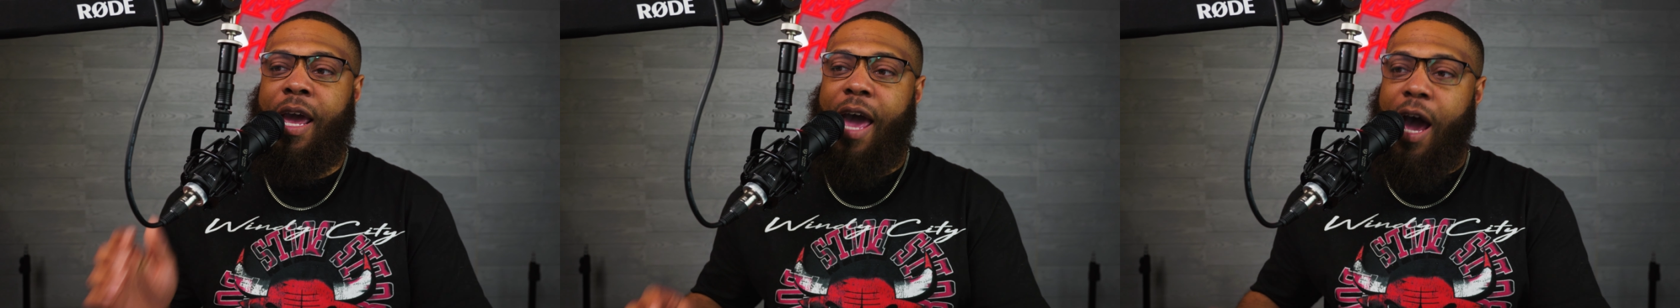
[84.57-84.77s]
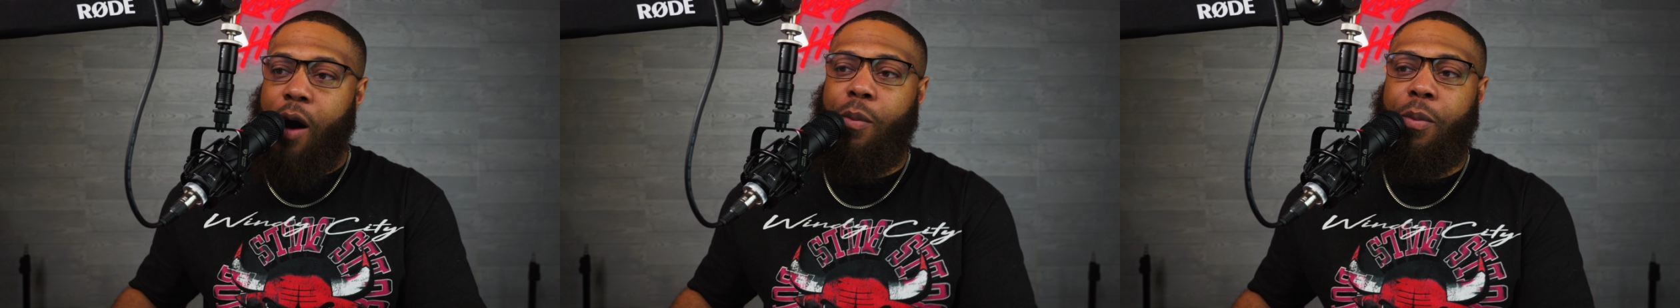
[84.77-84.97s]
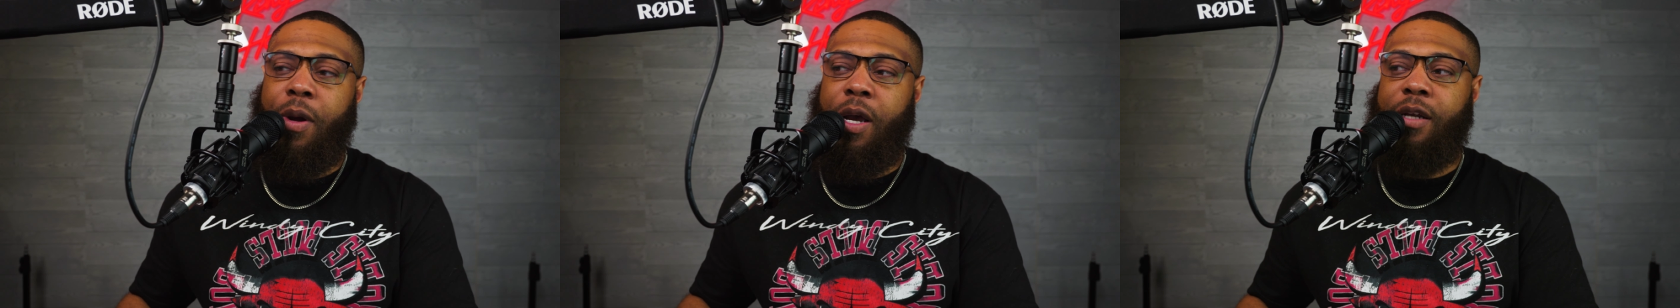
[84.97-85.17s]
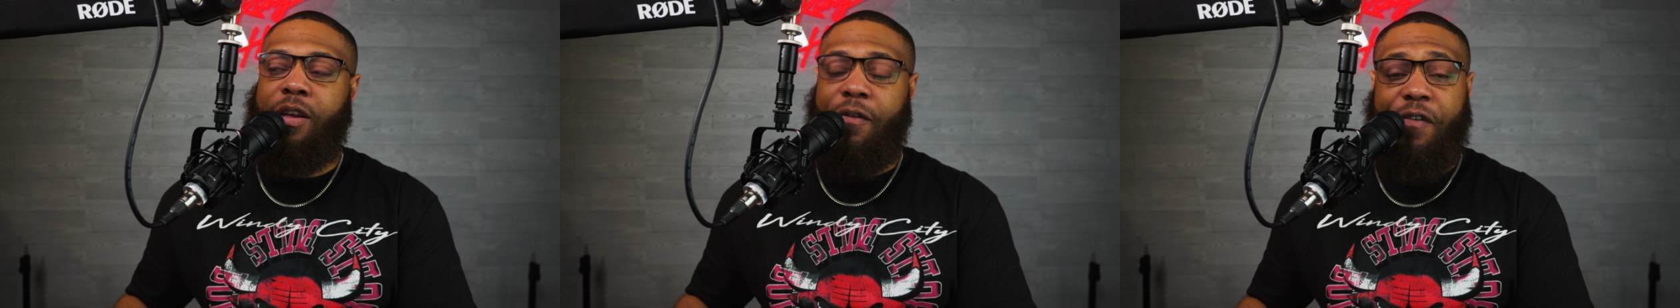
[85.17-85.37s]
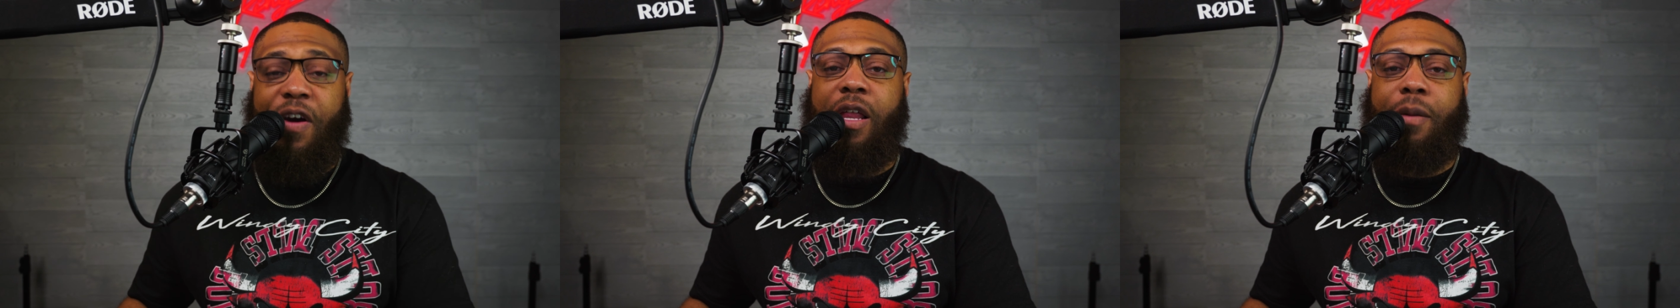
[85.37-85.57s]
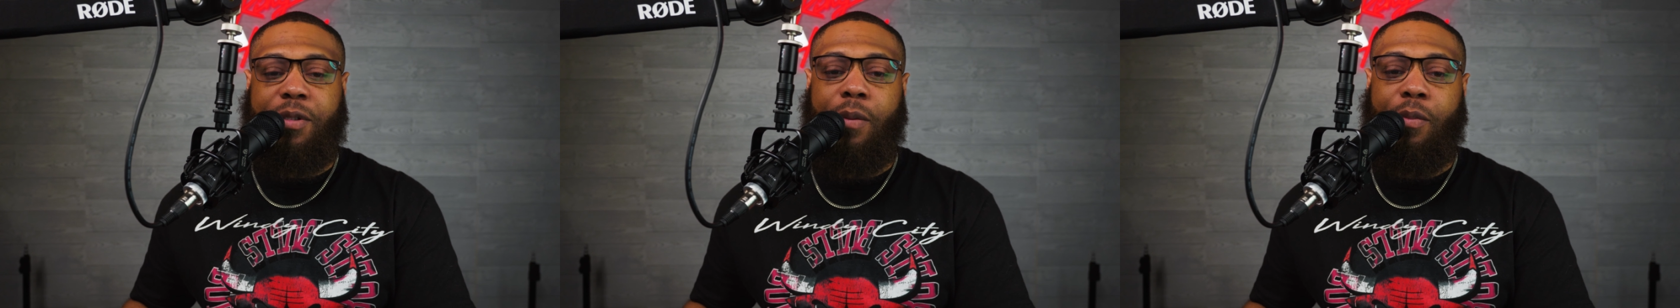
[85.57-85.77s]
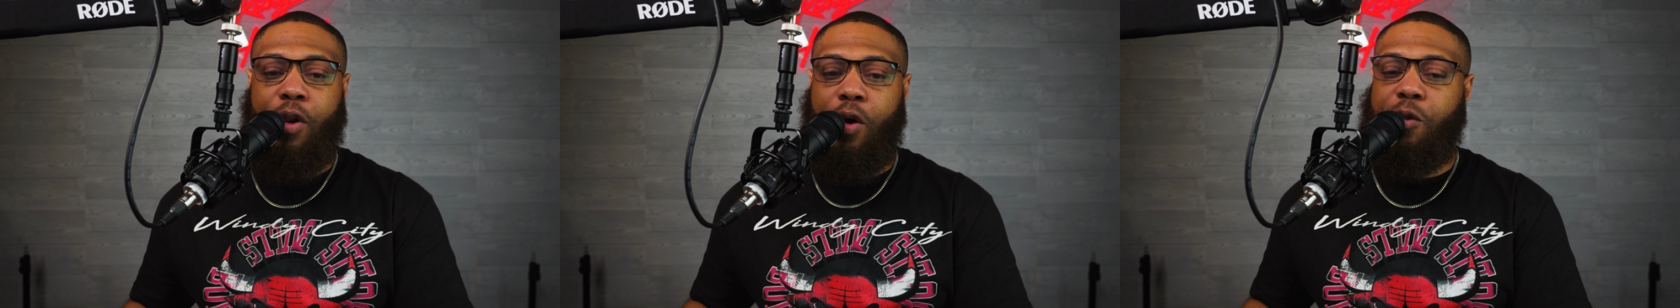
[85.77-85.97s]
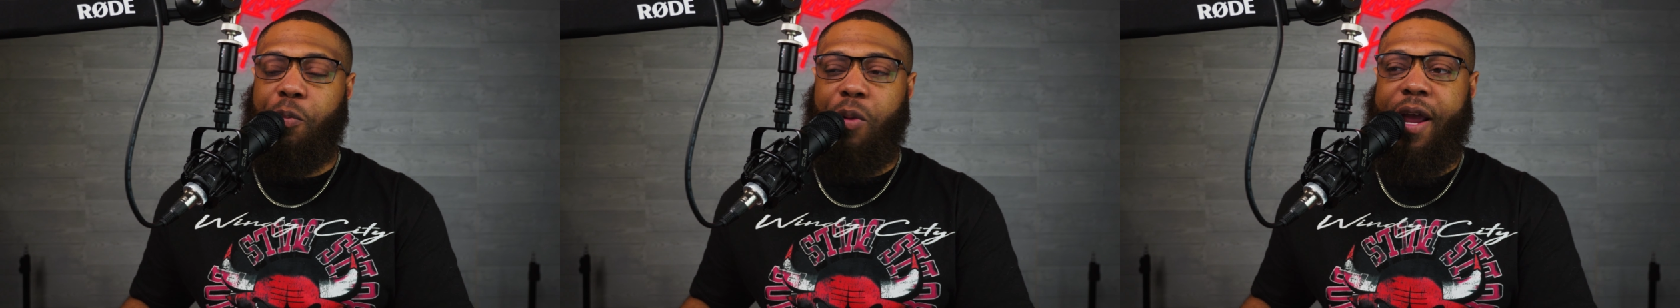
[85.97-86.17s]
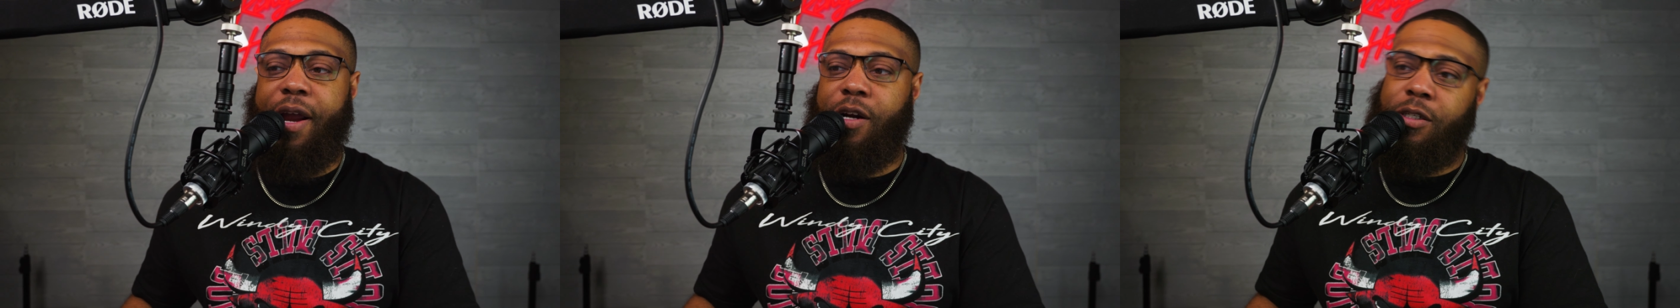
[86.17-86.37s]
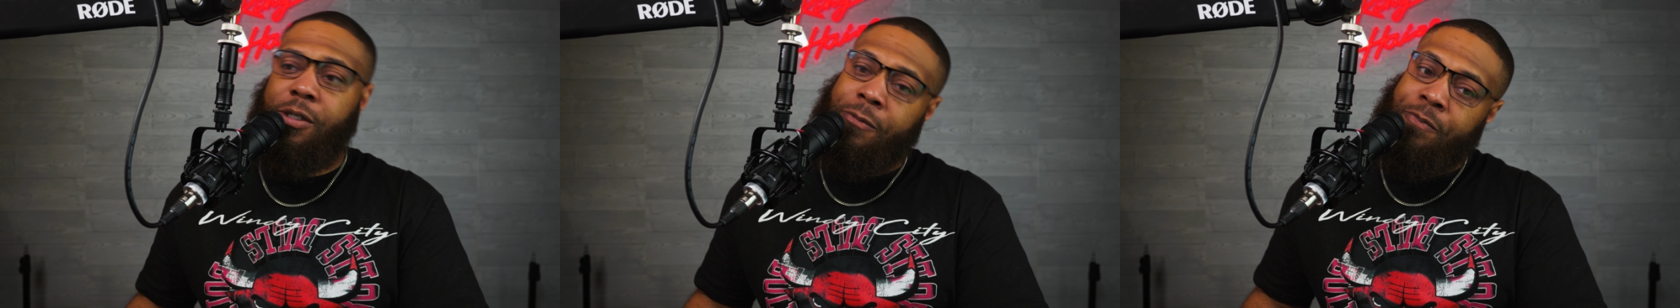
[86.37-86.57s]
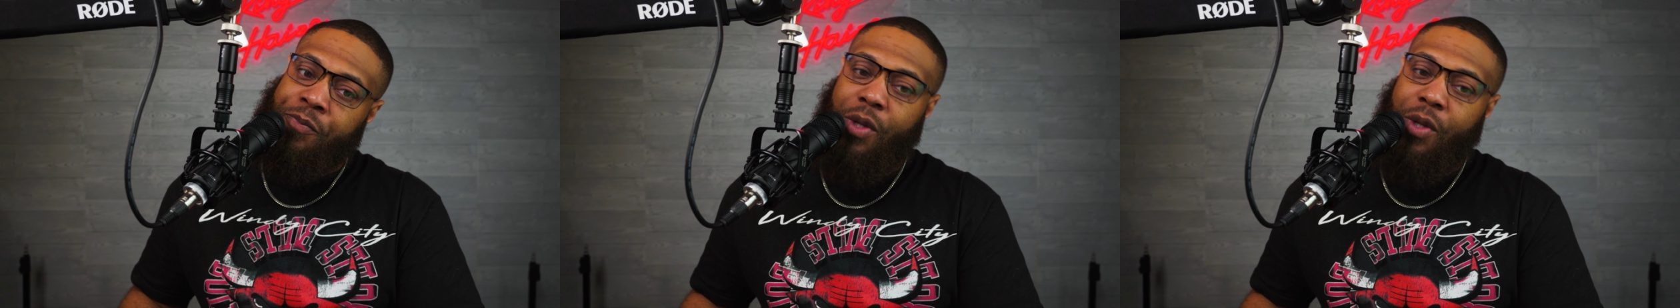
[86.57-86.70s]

help develop some of those players,